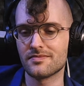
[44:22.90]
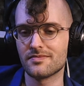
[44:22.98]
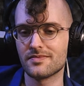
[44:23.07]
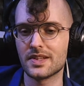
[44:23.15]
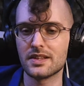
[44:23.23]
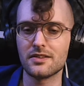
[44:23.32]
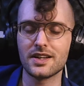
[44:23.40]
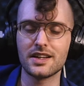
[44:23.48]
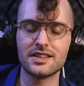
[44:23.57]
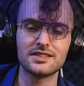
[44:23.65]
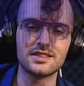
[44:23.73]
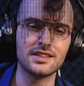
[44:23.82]
And the
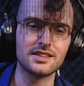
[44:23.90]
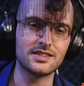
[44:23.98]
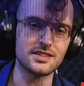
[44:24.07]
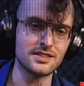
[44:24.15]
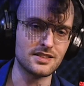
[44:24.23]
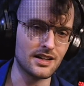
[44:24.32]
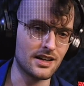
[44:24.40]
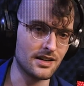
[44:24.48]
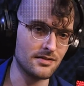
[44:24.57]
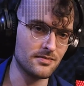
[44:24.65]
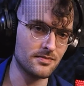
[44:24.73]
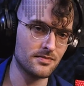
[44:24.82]
United States is
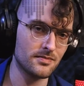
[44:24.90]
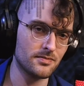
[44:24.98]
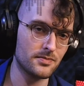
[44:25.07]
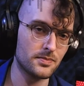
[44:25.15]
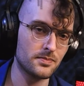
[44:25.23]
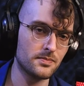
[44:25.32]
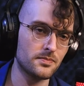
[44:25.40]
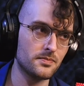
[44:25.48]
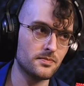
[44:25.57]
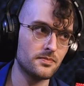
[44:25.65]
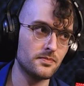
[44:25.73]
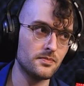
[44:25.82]
not
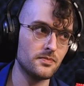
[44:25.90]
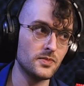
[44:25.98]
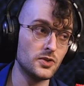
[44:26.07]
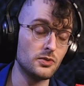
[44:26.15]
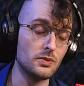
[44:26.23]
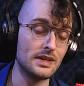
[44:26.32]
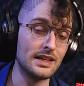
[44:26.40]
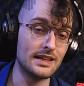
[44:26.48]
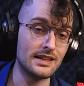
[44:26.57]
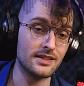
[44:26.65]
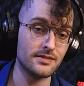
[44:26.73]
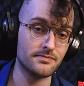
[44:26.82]

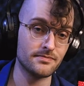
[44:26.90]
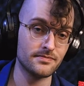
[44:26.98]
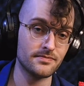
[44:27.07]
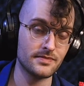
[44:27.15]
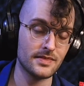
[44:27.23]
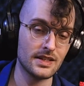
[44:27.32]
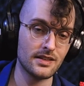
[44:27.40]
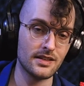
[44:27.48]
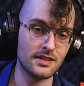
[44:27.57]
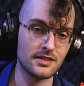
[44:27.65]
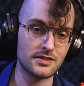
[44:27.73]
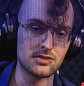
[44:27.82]
unique.
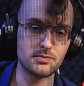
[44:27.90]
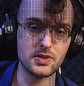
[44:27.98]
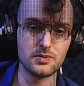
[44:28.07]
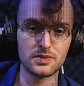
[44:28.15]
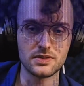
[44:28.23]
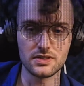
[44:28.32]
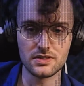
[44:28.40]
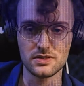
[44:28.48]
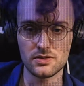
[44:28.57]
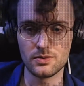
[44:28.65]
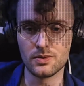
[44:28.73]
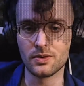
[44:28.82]
in its abuses
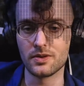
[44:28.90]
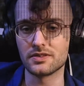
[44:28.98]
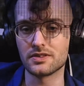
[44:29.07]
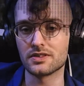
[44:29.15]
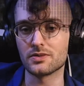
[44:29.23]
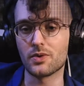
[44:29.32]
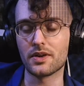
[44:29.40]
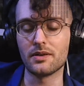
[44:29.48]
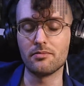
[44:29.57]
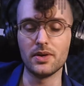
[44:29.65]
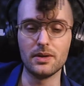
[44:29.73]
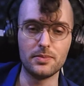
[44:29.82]
towards its
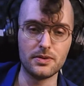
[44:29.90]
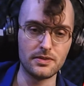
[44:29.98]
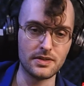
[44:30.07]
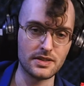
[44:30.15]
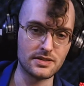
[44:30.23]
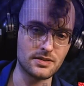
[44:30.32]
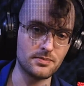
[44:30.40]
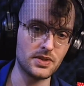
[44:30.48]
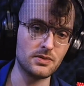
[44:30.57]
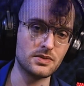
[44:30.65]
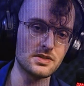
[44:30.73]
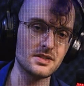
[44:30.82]
working people, and its
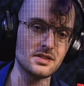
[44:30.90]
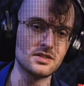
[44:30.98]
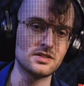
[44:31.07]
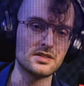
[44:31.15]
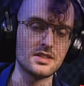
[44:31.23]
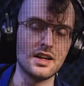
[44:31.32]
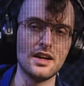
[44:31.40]
abuses